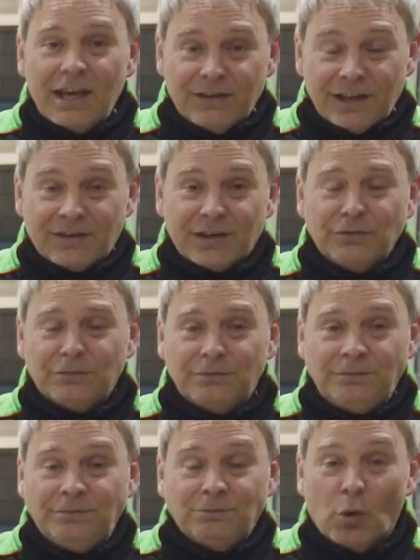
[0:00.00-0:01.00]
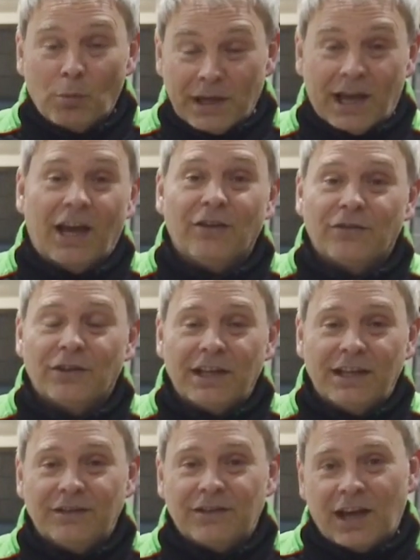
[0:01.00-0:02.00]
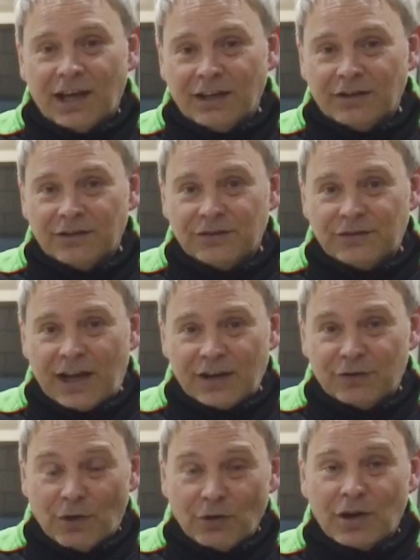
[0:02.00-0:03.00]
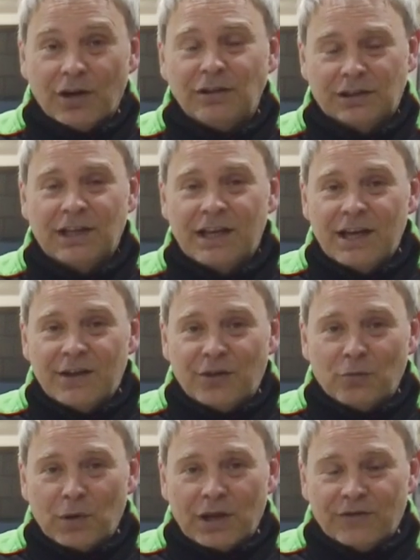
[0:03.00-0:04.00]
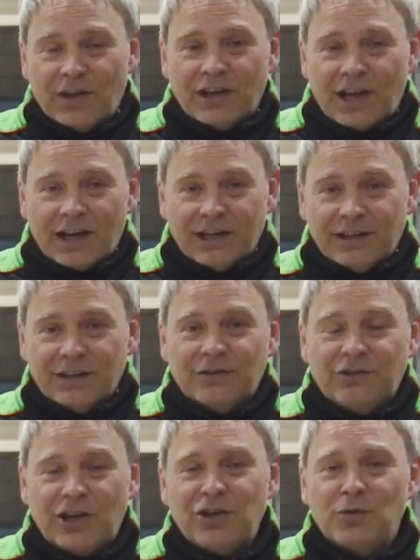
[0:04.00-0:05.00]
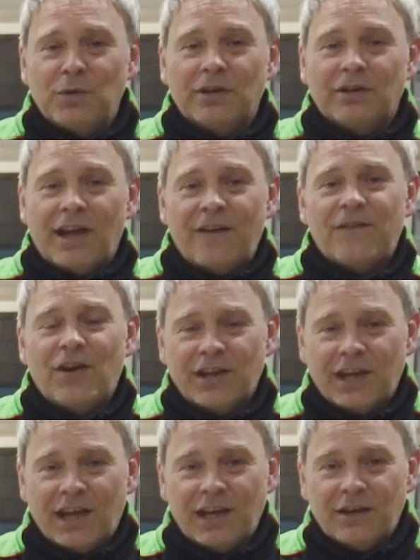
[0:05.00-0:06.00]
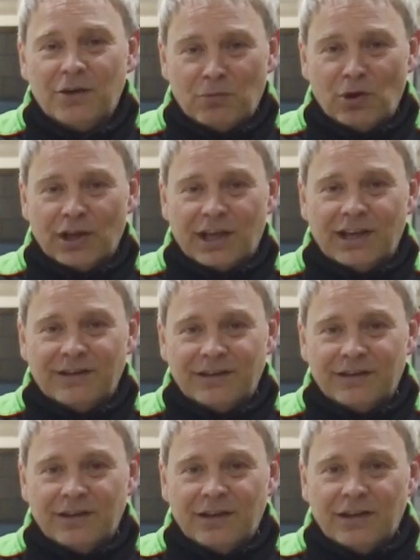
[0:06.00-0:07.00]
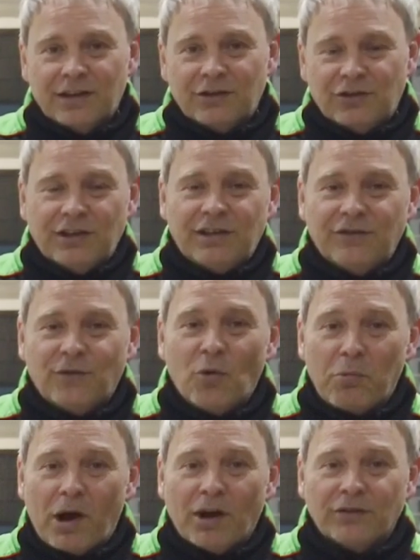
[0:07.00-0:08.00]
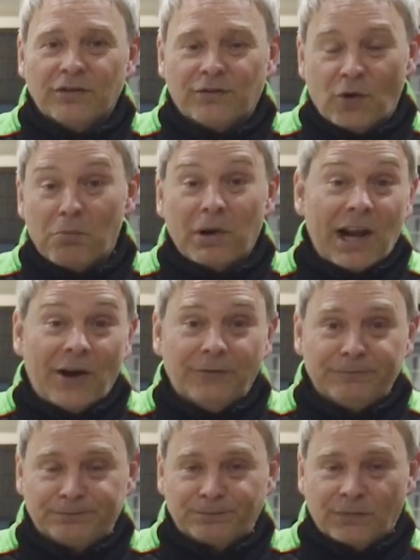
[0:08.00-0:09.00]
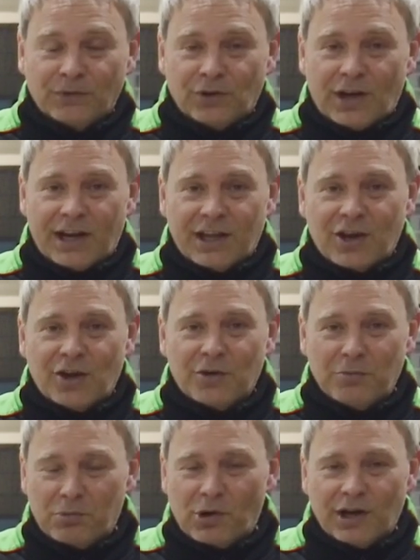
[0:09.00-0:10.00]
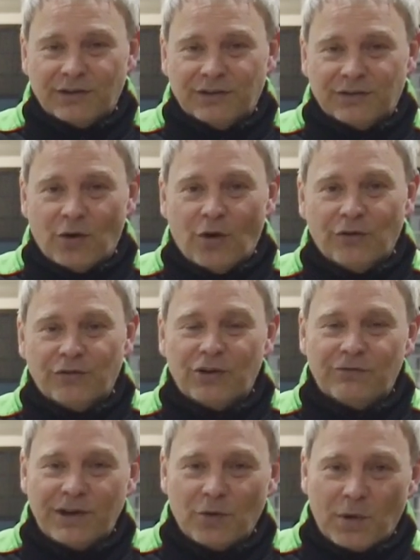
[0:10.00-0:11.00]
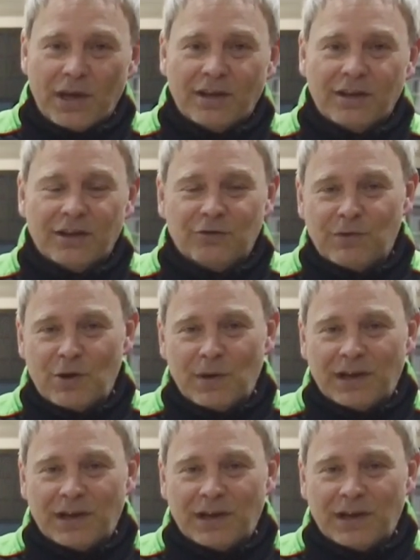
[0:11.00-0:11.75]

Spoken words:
In detail, what we have is a standard road car that we have then added the genuine FIA homologated GT4 parts from McLaren. So that comprises of a rear wing and